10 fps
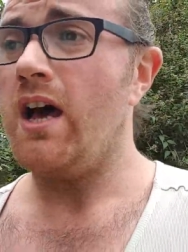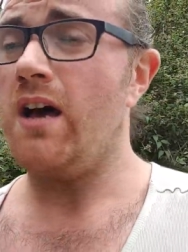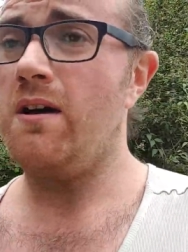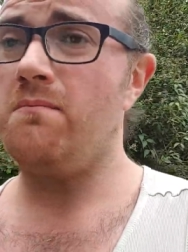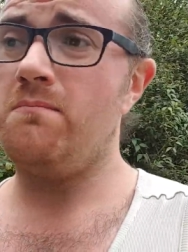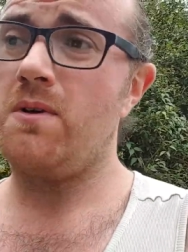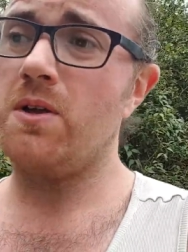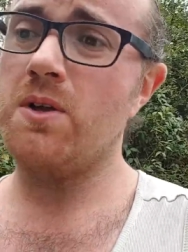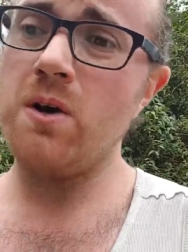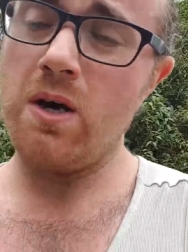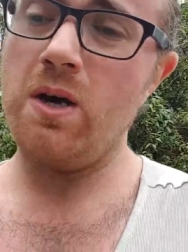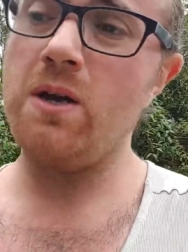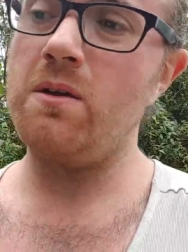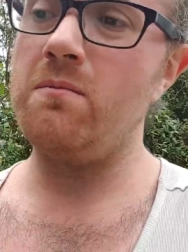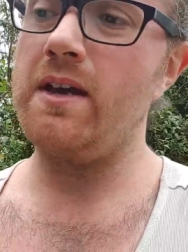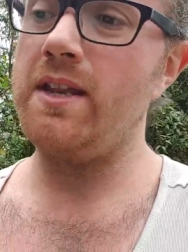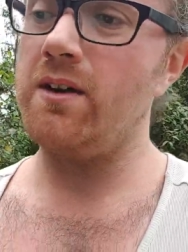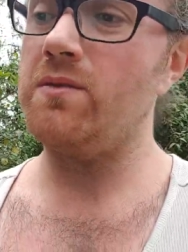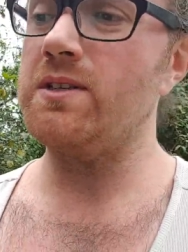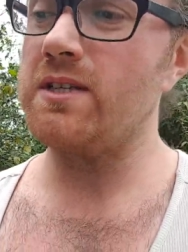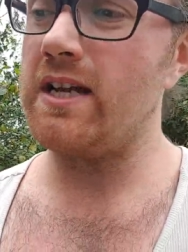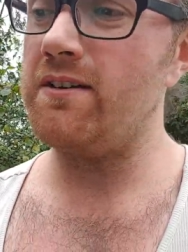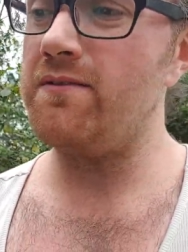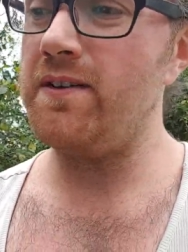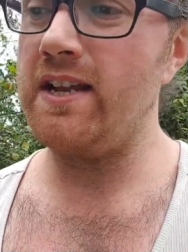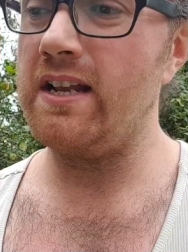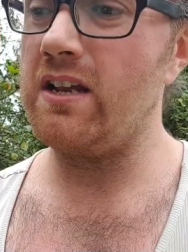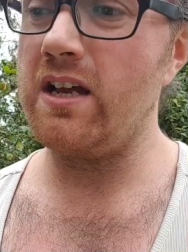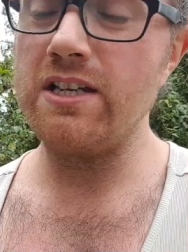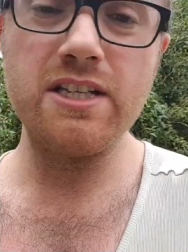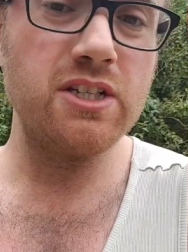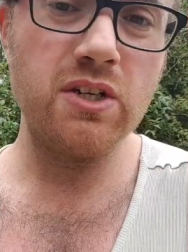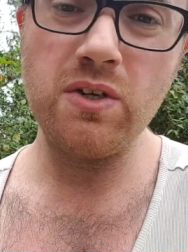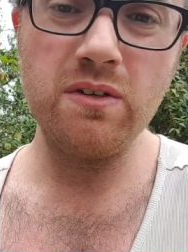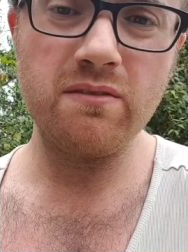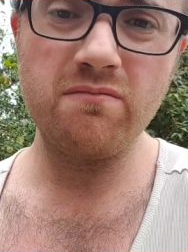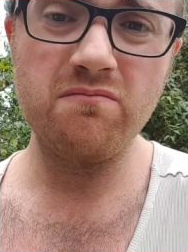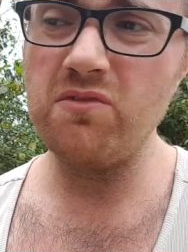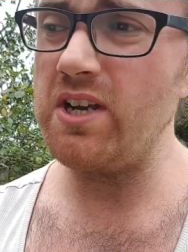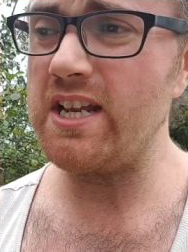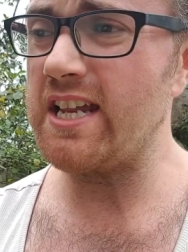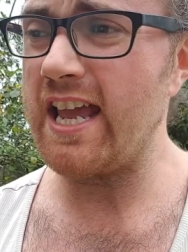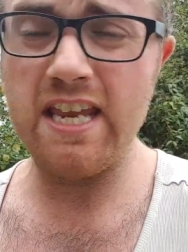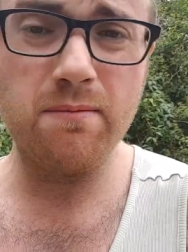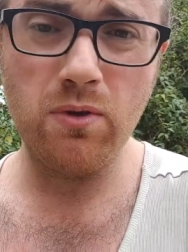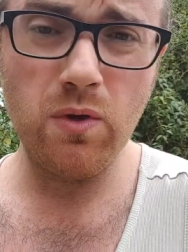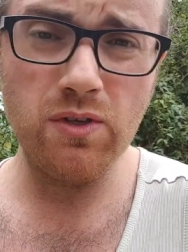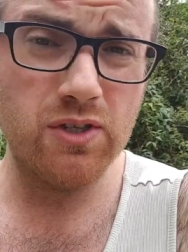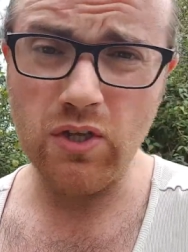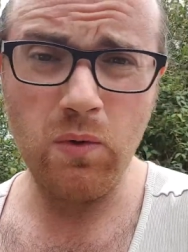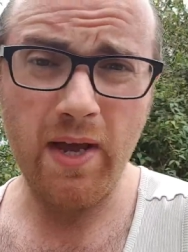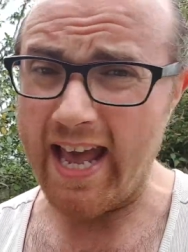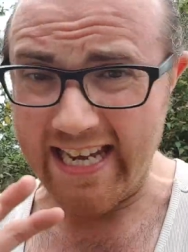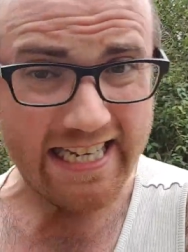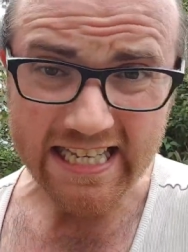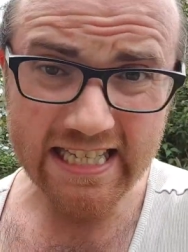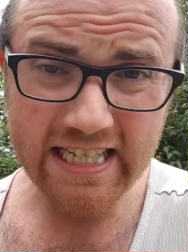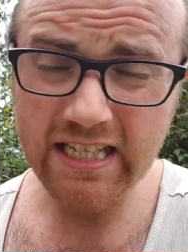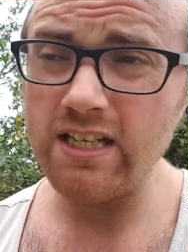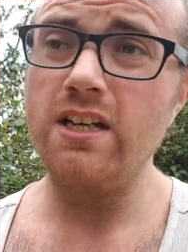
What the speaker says: I got home and I was like feeling like I just couldn't really get in the mood to do anything.